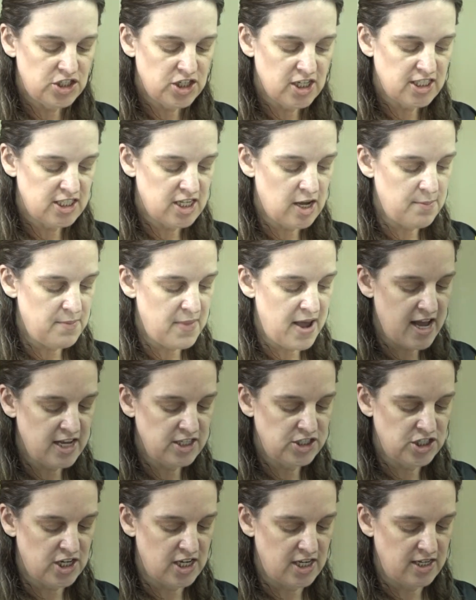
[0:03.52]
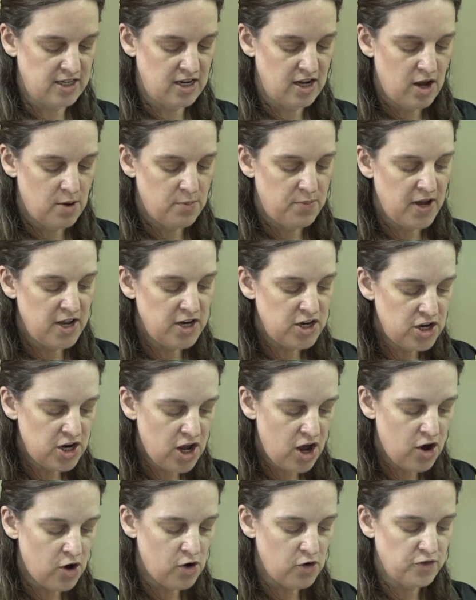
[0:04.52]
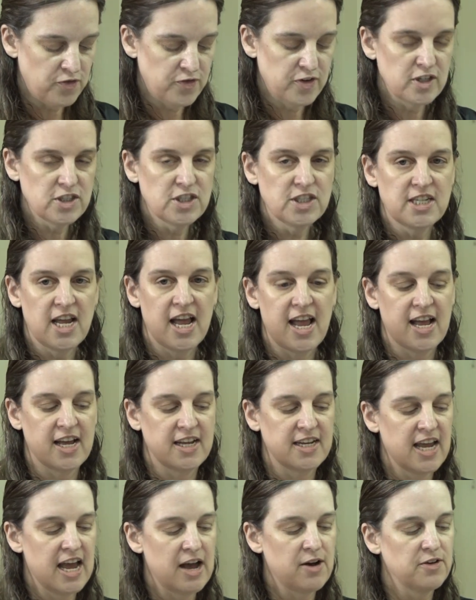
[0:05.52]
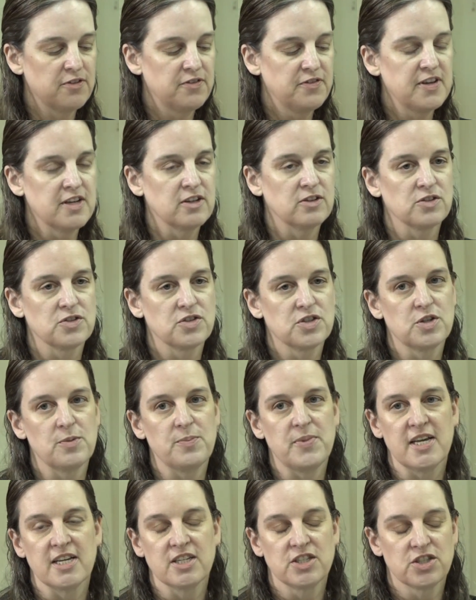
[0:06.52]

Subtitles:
just imagine, but know firsthand how it feels to be a